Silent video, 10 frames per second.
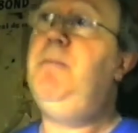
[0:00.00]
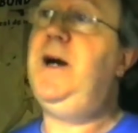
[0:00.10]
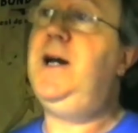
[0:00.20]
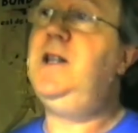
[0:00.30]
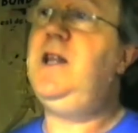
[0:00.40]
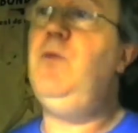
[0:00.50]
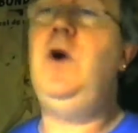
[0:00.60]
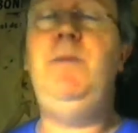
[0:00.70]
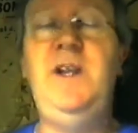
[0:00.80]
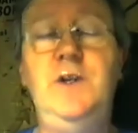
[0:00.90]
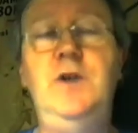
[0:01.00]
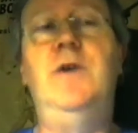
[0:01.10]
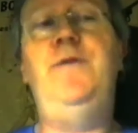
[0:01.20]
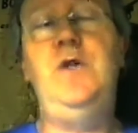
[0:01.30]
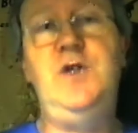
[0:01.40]
But they wanted me to
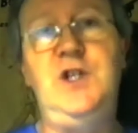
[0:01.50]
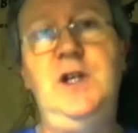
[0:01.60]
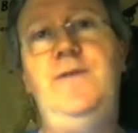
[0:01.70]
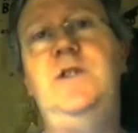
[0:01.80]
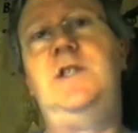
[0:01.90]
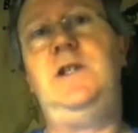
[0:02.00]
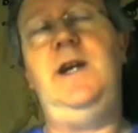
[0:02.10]
do a few shifts,